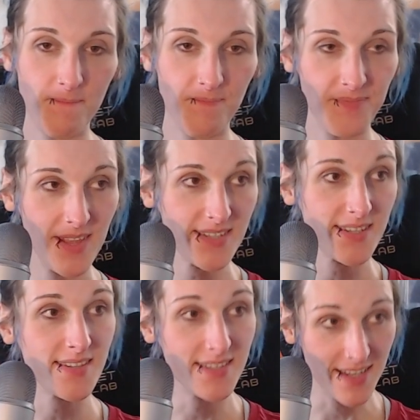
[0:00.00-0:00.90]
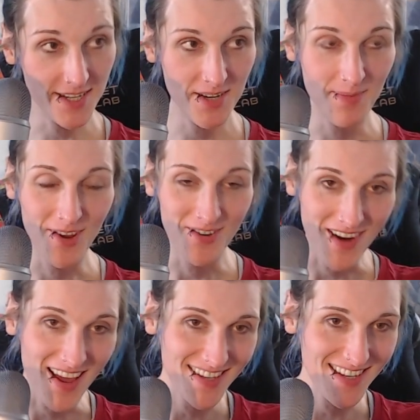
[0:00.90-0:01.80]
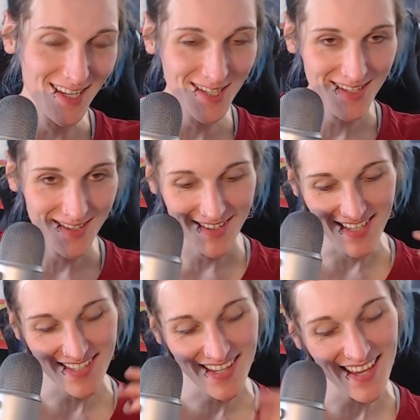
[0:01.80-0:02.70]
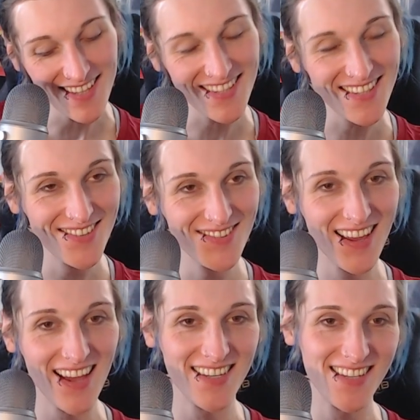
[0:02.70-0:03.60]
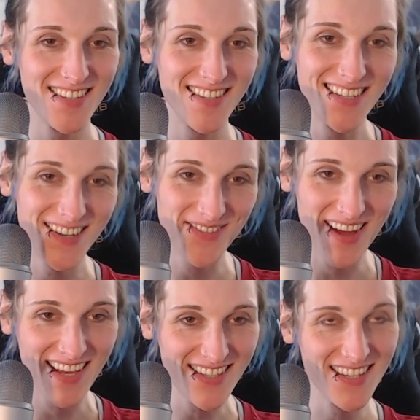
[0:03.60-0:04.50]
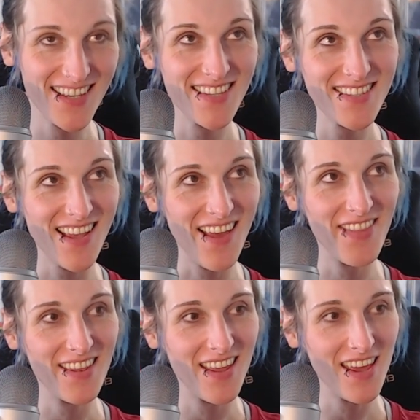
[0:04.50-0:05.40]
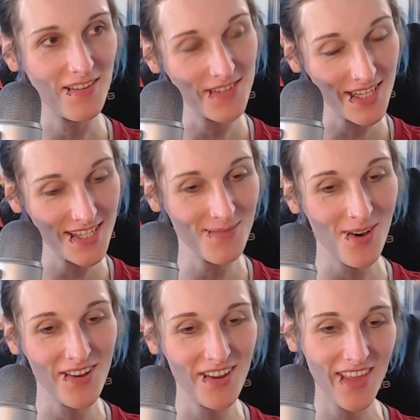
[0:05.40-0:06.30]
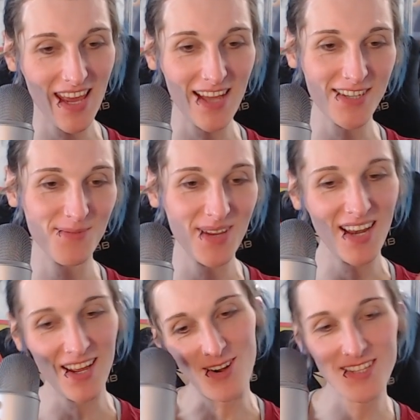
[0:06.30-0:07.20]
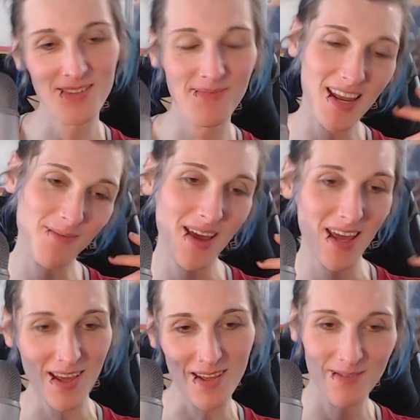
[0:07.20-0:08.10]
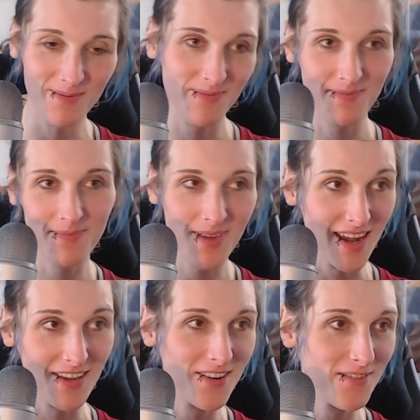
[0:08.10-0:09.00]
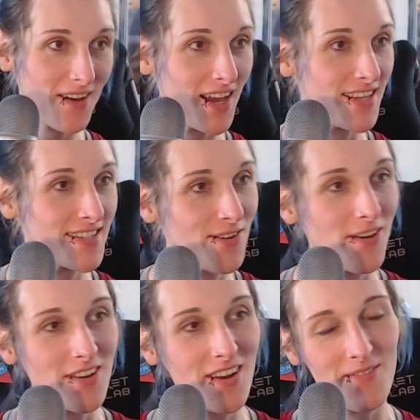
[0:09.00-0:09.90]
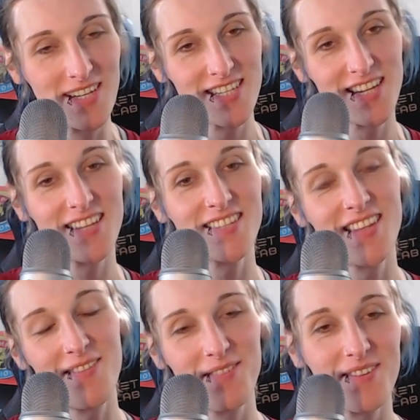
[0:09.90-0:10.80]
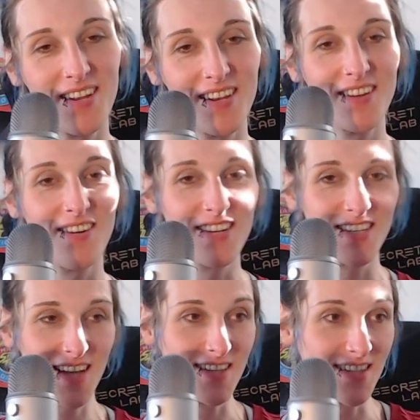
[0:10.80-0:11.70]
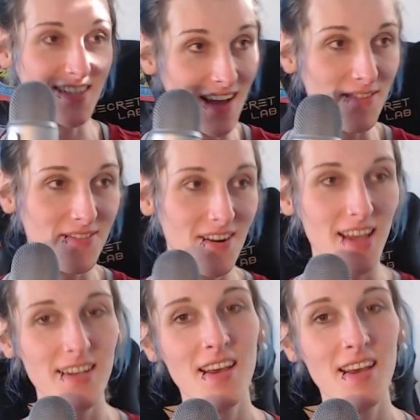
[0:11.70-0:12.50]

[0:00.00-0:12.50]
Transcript: this is Digimon, right? There's these kids who get these Digivices, and then they have Digimon, and they get to be like awesome anime, getting into fights, going on adventures, having fun, and all this kinds of stuff, right?